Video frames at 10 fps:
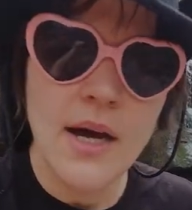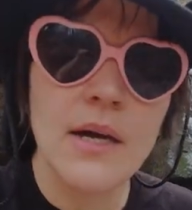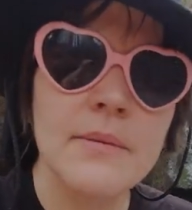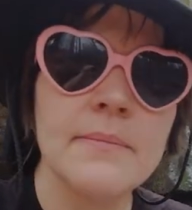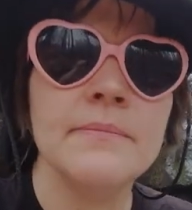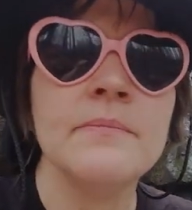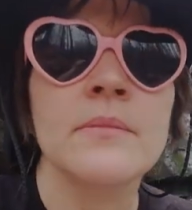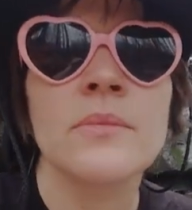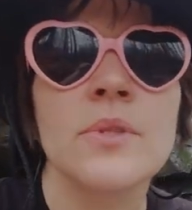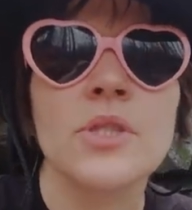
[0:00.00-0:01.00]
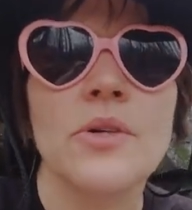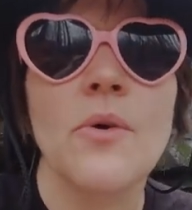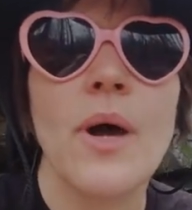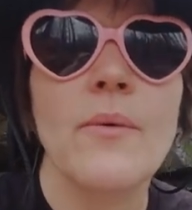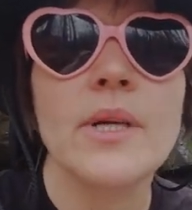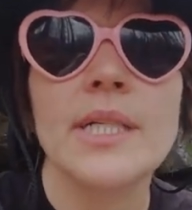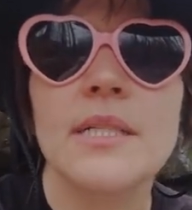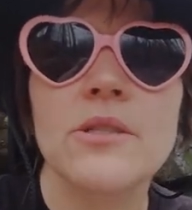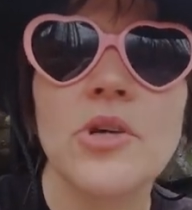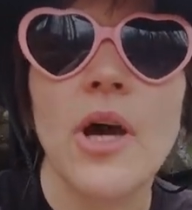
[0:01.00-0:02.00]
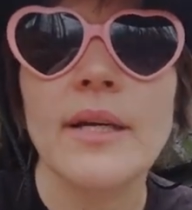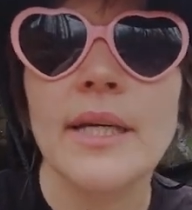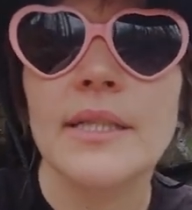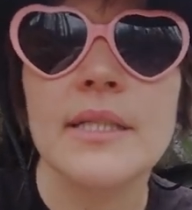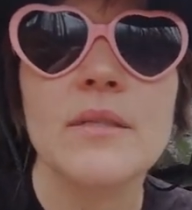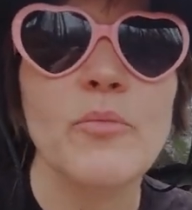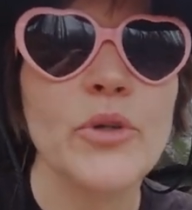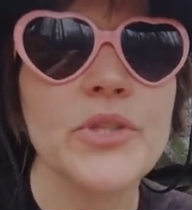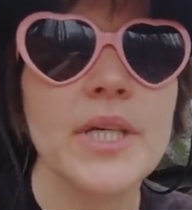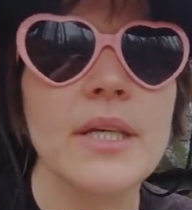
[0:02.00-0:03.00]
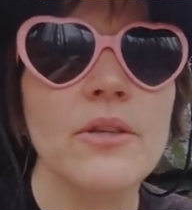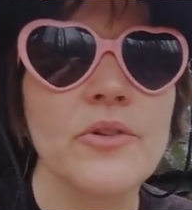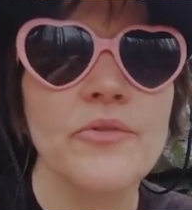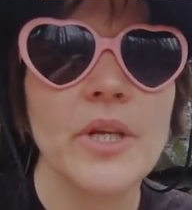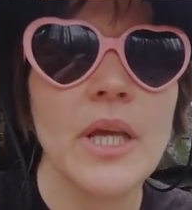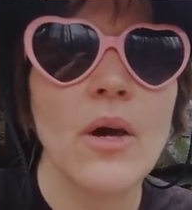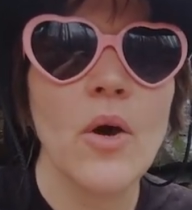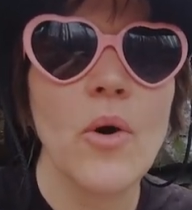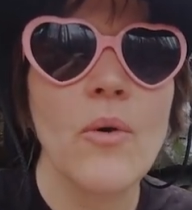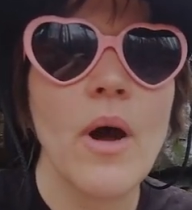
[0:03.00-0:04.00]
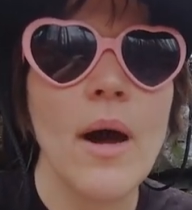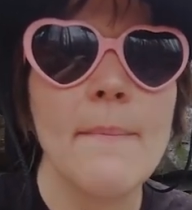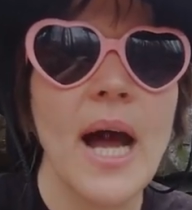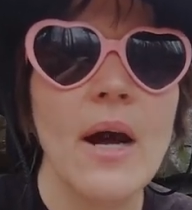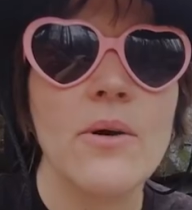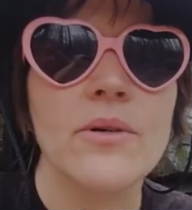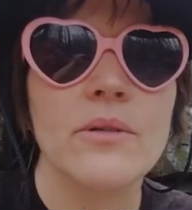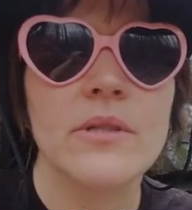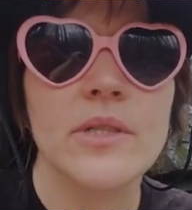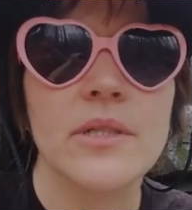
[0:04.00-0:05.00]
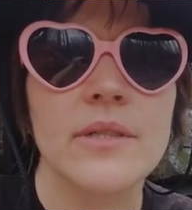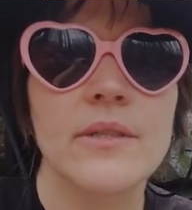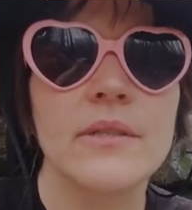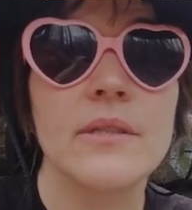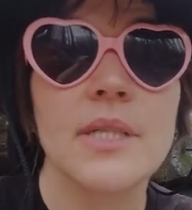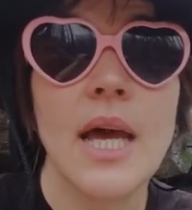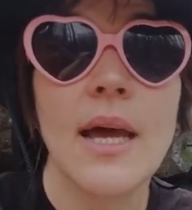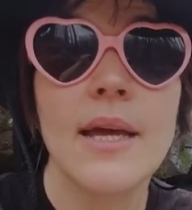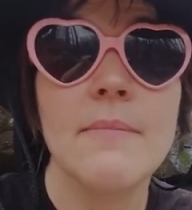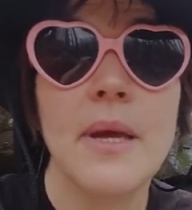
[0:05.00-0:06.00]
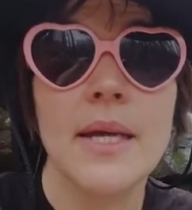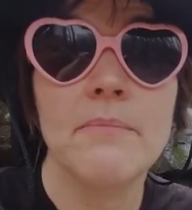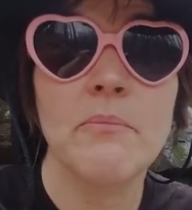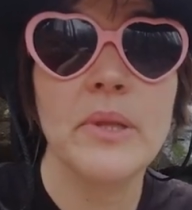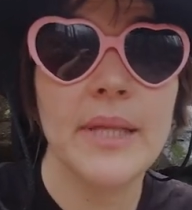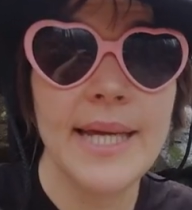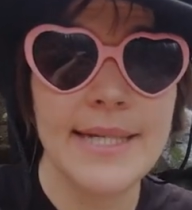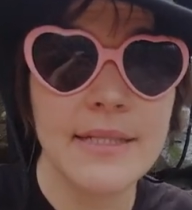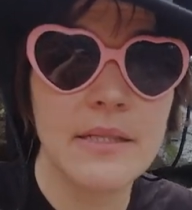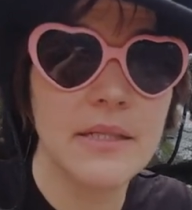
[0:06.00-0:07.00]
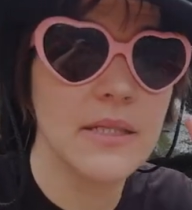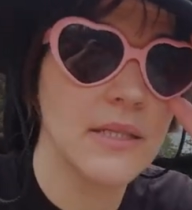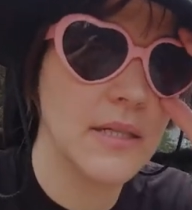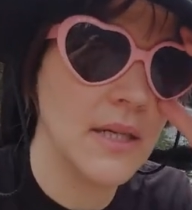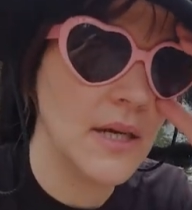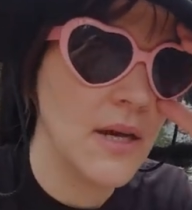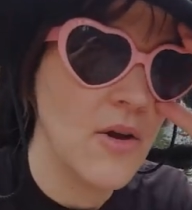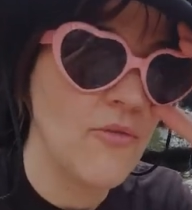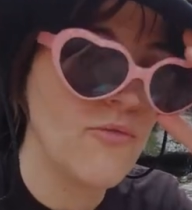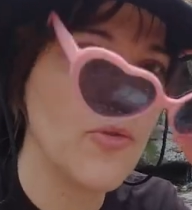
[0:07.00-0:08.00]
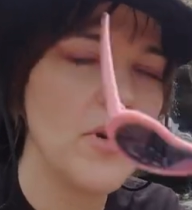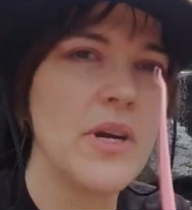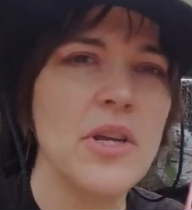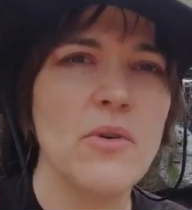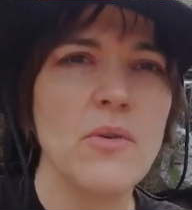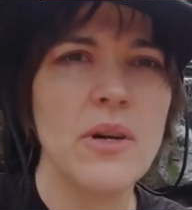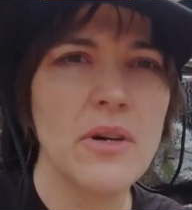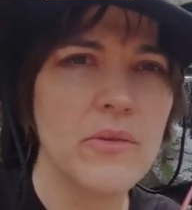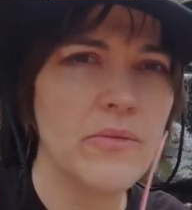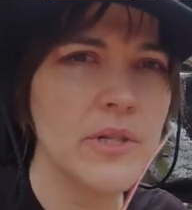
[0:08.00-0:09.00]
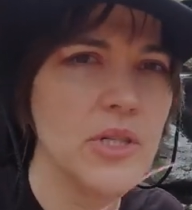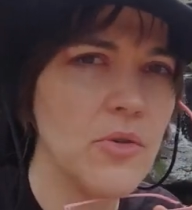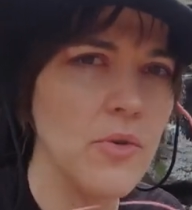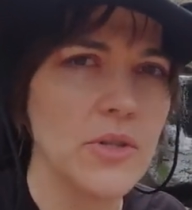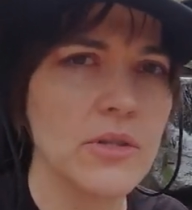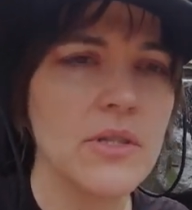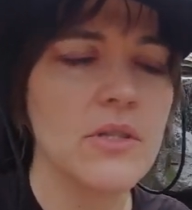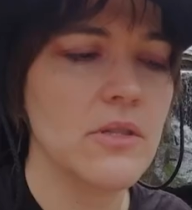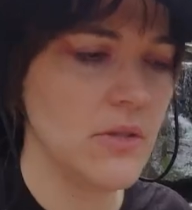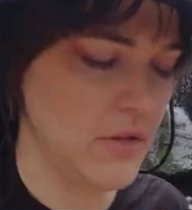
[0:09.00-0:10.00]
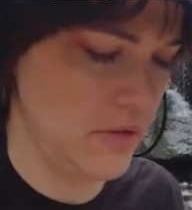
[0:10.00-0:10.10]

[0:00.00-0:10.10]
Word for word: Um, so I wanted to talk in this particular video about time and place for your rituals.